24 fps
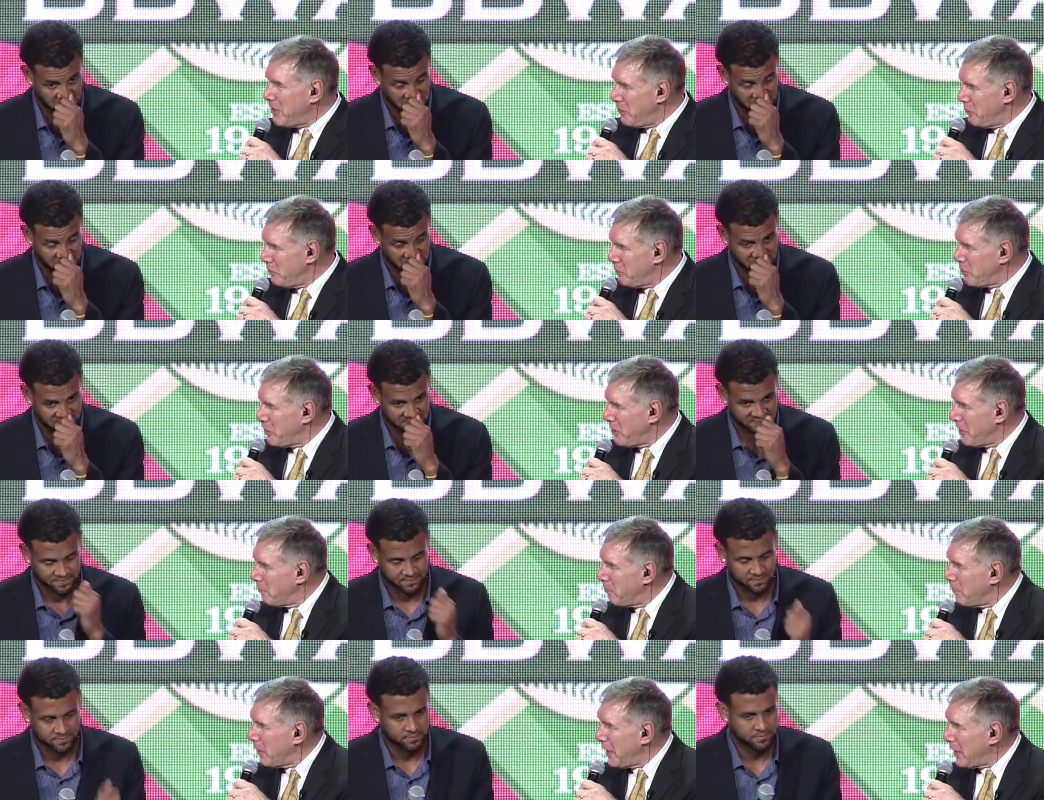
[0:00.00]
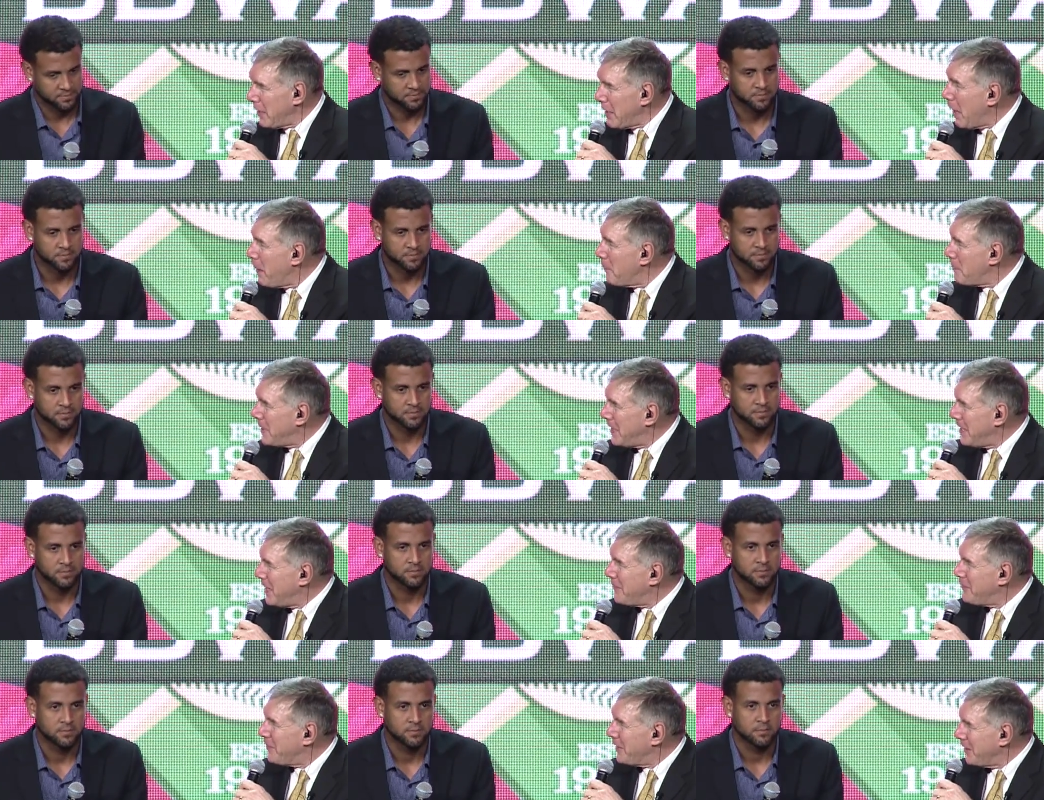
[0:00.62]
Speaker 1: you to the plate. How
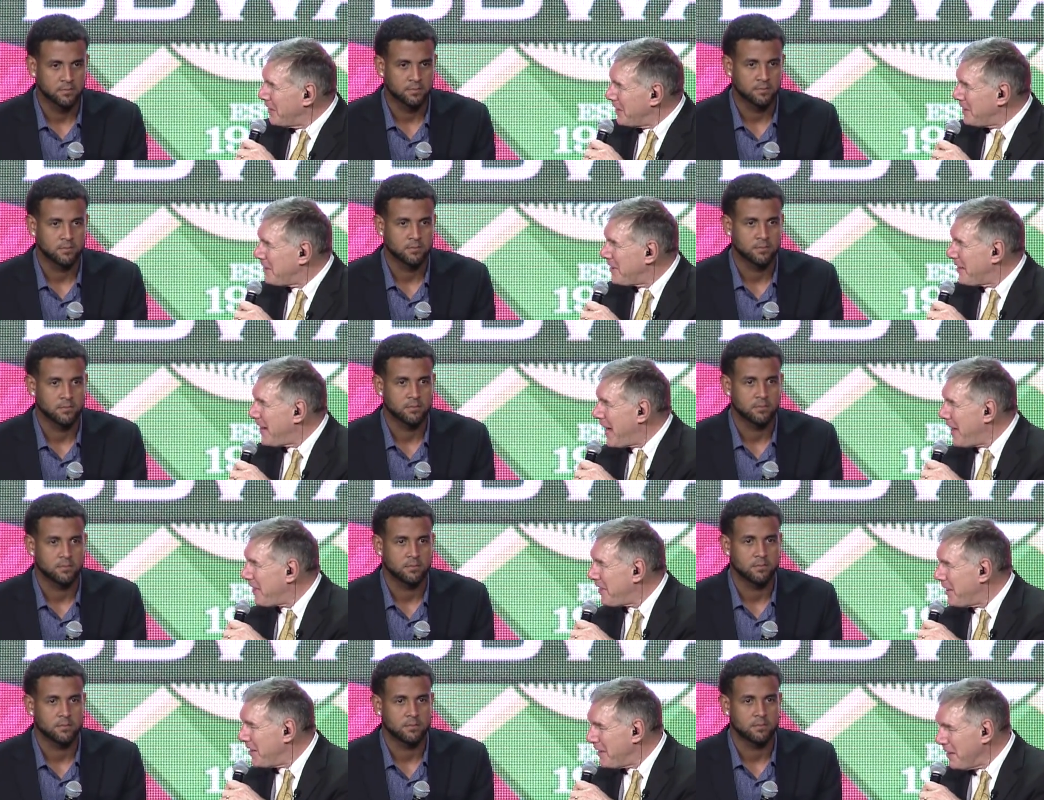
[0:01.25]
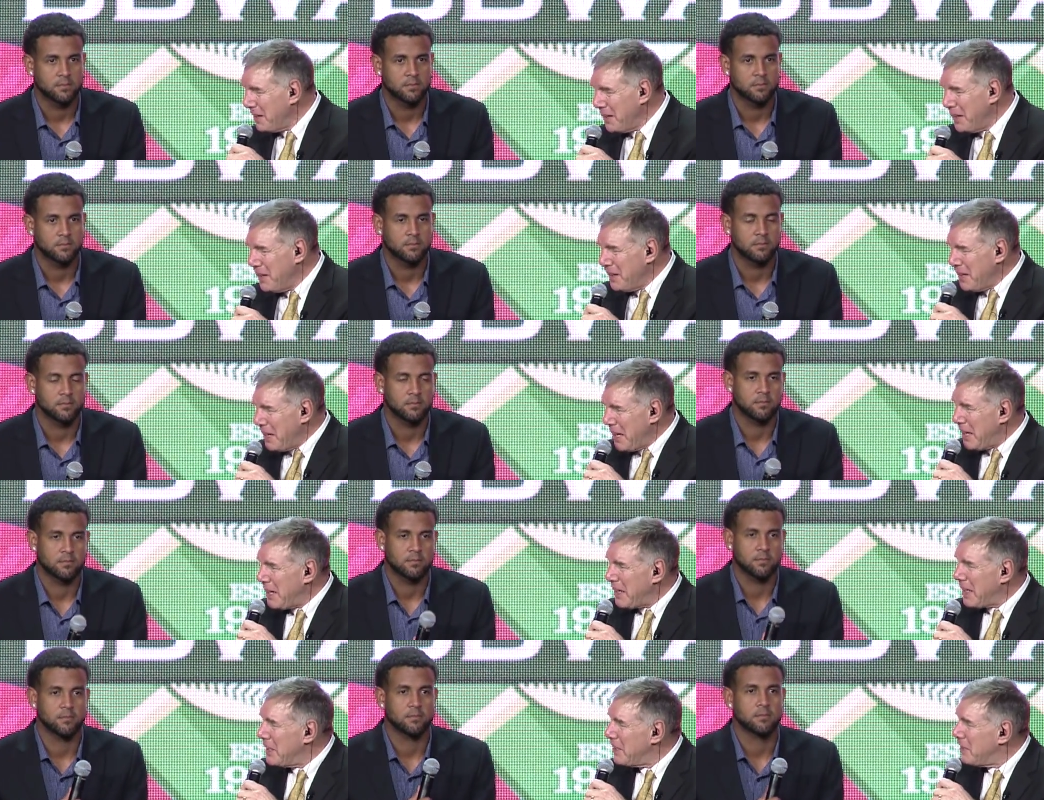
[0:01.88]
meaningful is that, that
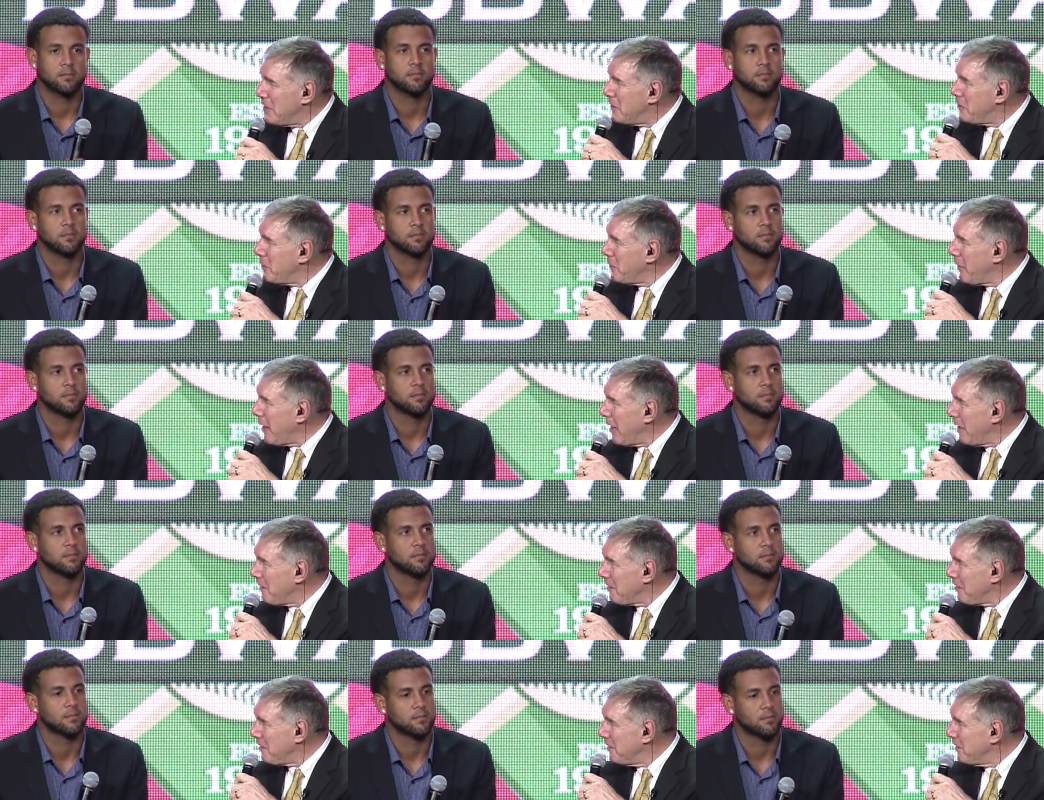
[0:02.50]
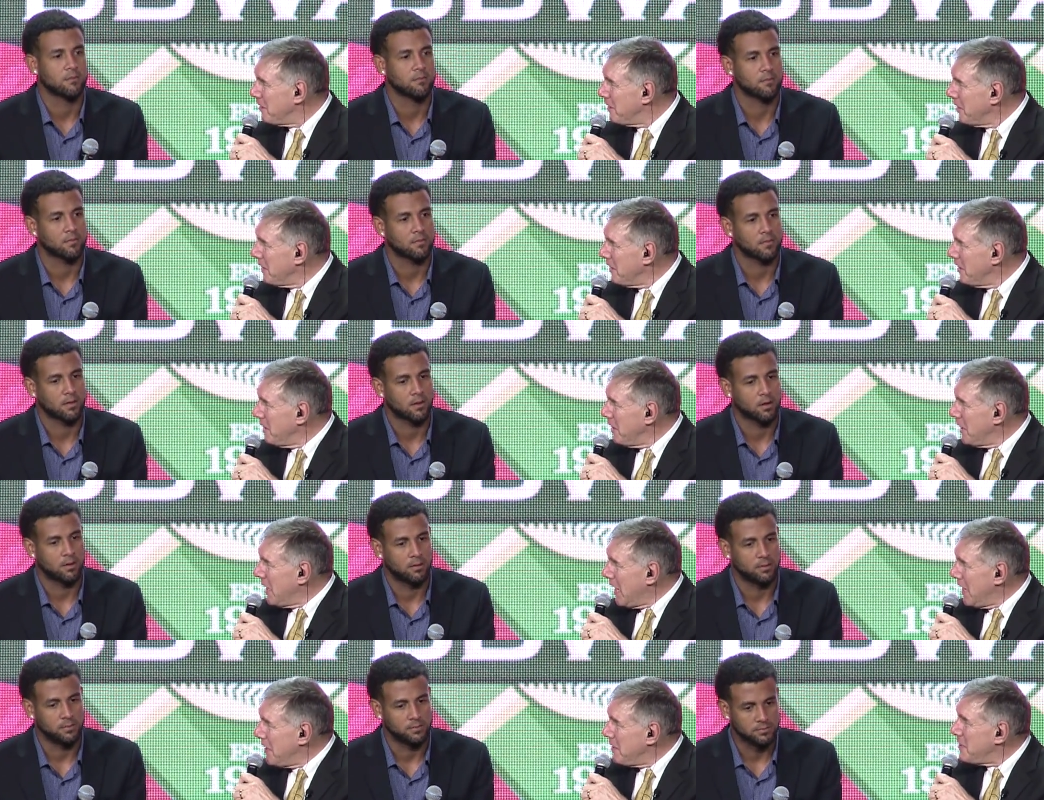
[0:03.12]
heading into
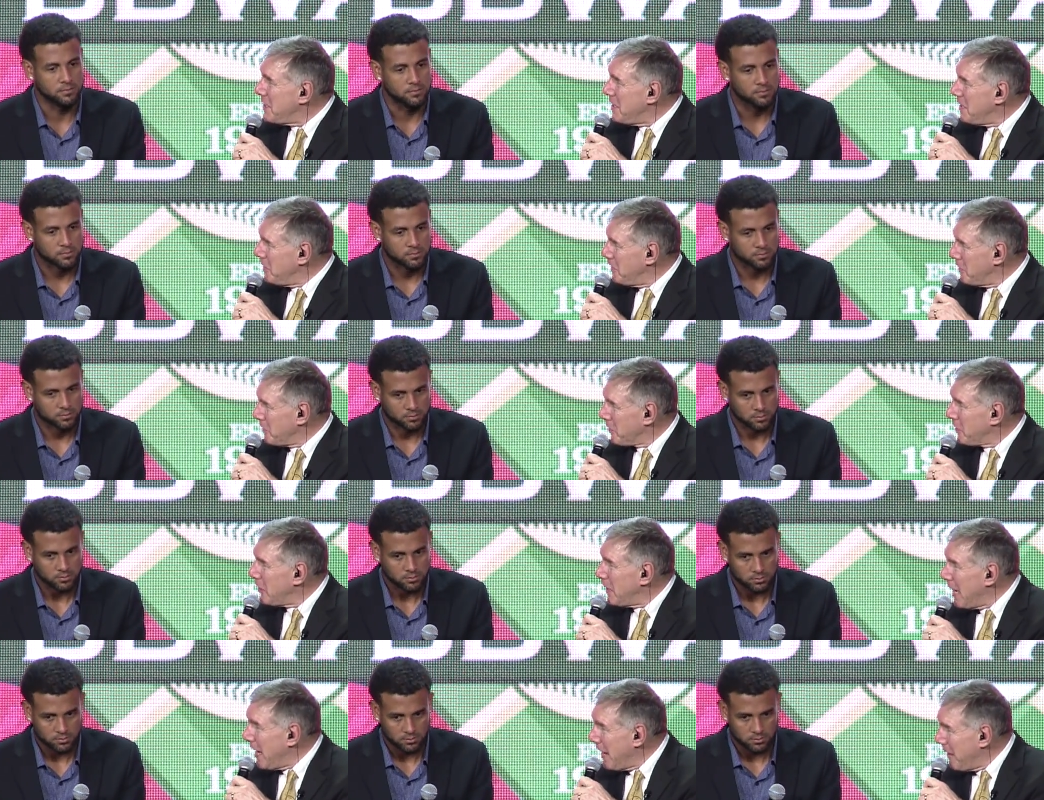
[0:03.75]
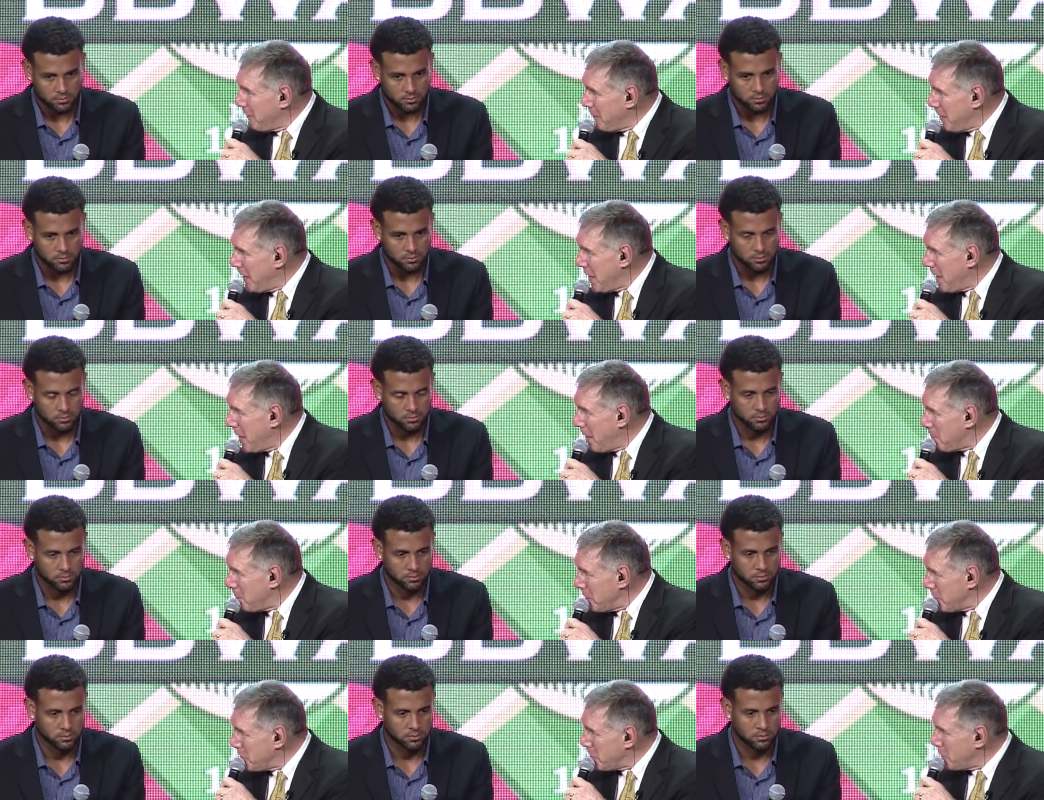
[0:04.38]
2018 you're going to have that
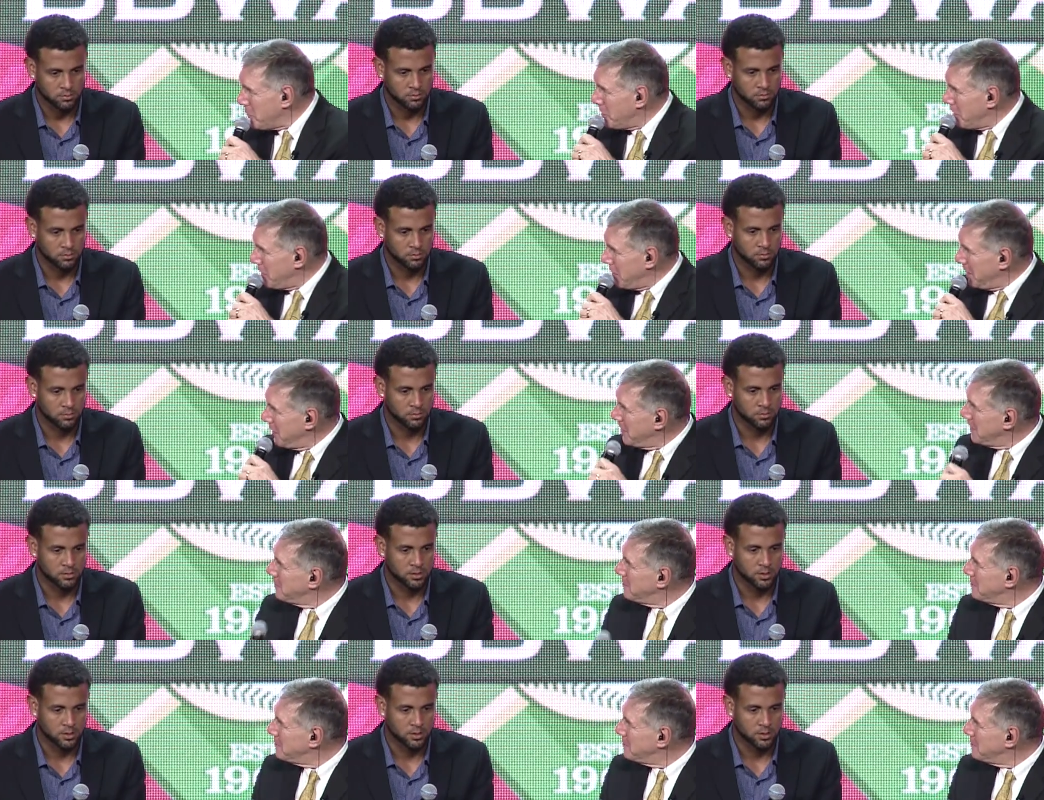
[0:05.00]
opportunity?